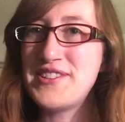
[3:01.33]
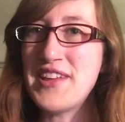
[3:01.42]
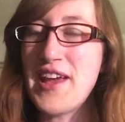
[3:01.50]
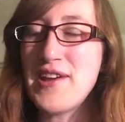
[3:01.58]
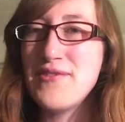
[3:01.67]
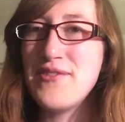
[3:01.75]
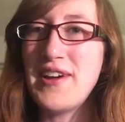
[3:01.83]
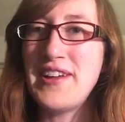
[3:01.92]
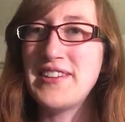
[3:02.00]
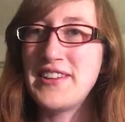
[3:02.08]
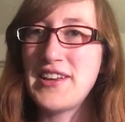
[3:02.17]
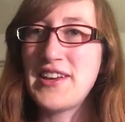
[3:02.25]
with Dave
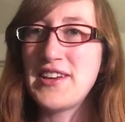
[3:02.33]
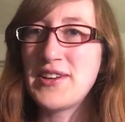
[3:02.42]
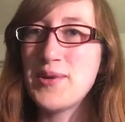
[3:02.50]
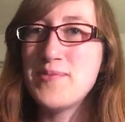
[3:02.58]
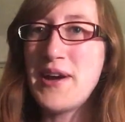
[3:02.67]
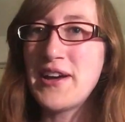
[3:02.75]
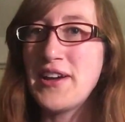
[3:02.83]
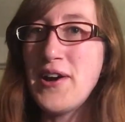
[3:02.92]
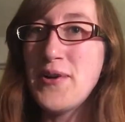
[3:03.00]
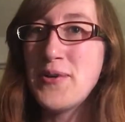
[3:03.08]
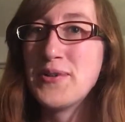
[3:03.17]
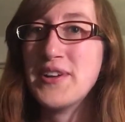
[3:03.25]
and then they come back
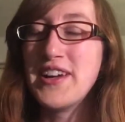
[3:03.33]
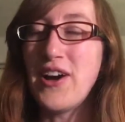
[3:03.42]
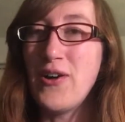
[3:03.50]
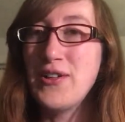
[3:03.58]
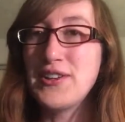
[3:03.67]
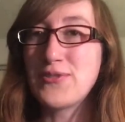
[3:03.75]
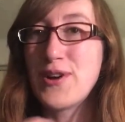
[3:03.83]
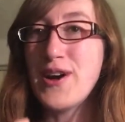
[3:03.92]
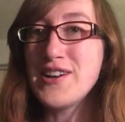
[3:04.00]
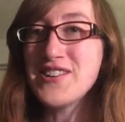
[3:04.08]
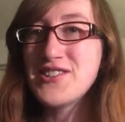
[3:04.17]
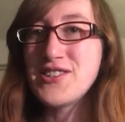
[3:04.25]
out all in a
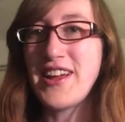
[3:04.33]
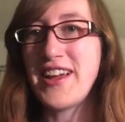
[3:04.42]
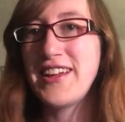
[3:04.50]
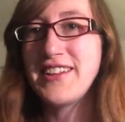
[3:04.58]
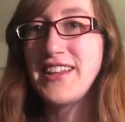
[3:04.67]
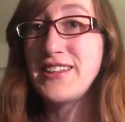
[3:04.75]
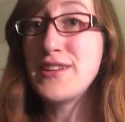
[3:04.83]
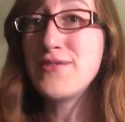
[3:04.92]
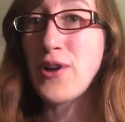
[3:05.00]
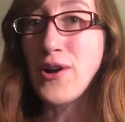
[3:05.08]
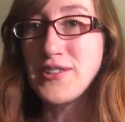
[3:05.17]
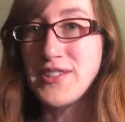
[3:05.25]
rush and they
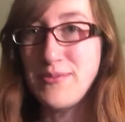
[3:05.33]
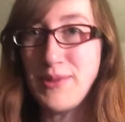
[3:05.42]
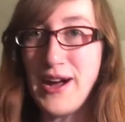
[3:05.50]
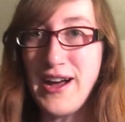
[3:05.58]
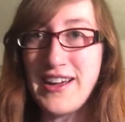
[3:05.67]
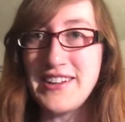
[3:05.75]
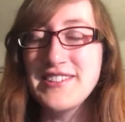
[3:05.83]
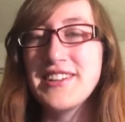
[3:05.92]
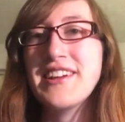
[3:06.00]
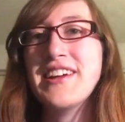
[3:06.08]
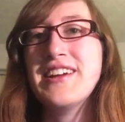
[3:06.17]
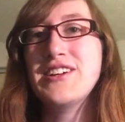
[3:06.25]
leave Carlton behind.
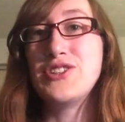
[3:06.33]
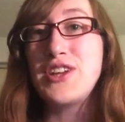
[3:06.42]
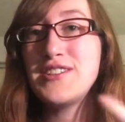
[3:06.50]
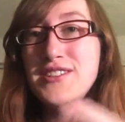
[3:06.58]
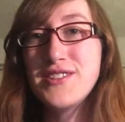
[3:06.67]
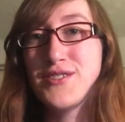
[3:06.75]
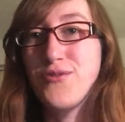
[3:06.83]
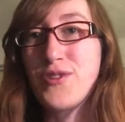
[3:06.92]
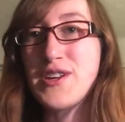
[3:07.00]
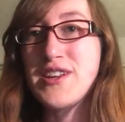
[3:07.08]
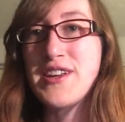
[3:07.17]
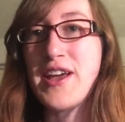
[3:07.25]
Jason is
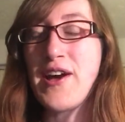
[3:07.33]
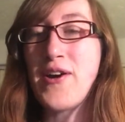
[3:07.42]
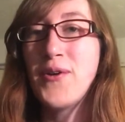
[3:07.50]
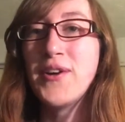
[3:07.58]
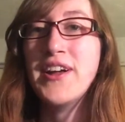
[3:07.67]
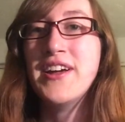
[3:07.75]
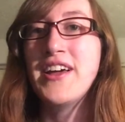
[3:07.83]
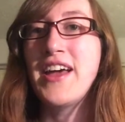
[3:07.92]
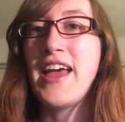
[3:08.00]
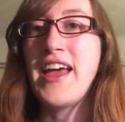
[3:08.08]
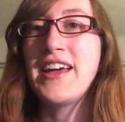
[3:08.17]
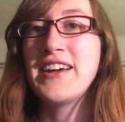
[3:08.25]
freaking out
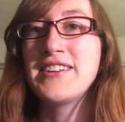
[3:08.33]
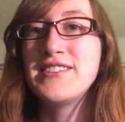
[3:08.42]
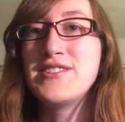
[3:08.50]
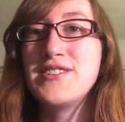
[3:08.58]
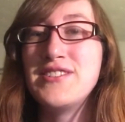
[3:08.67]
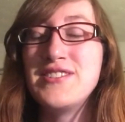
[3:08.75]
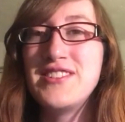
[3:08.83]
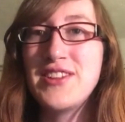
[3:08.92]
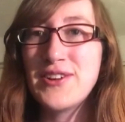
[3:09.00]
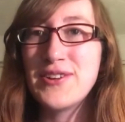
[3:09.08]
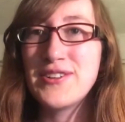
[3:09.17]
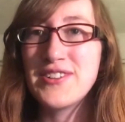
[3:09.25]
and
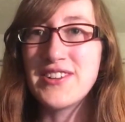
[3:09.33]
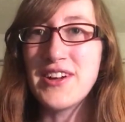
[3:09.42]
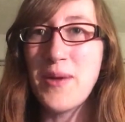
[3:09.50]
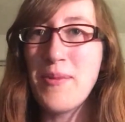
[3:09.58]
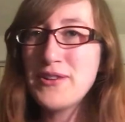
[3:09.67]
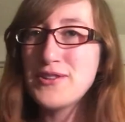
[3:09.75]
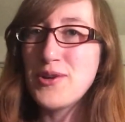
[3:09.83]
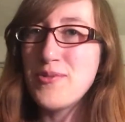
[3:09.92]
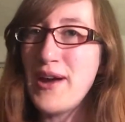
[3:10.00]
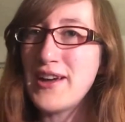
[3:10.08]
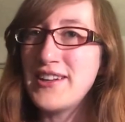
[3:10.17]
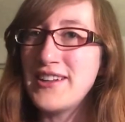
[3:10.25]
they're about to go
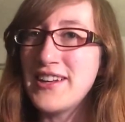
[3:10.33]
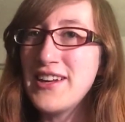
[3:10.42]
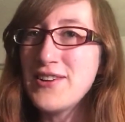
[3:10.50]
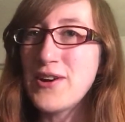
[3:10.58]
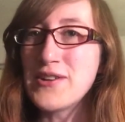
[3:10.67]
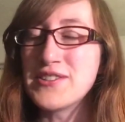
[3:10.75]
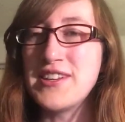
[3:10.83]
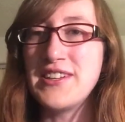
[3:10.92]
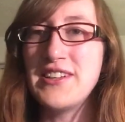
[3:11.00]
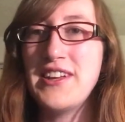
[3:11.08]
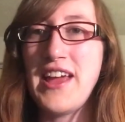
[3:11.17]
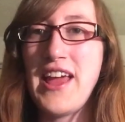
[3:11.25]
back in and get
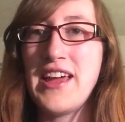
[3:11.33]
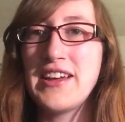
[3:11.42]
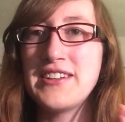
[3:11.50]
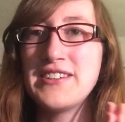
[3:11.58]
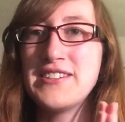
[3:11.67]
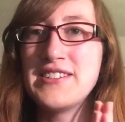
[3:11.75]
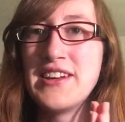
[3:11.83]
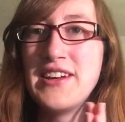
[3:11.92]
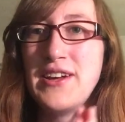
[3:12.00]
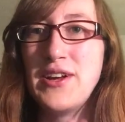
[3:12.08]
Carlton, and